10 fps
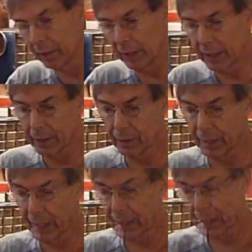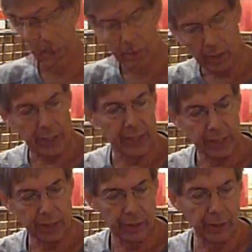on the internet. So I
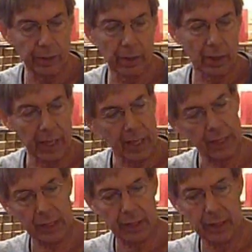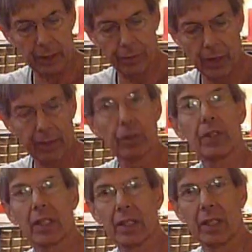didn't do the last 5 or
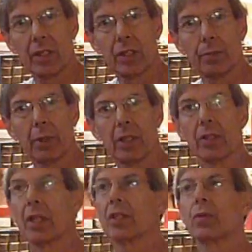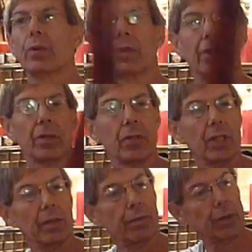6 inches because that's where the
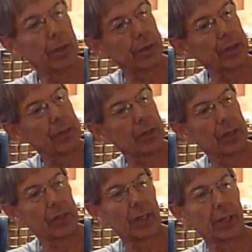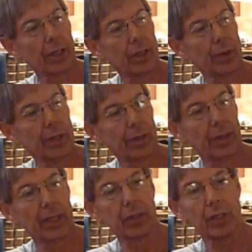seed filler is going to go in the
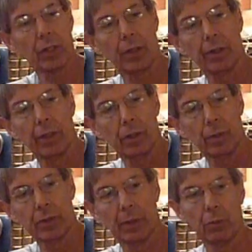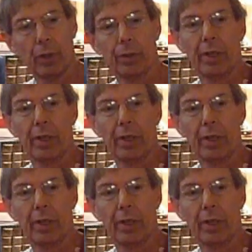thing. I started the hole somewhere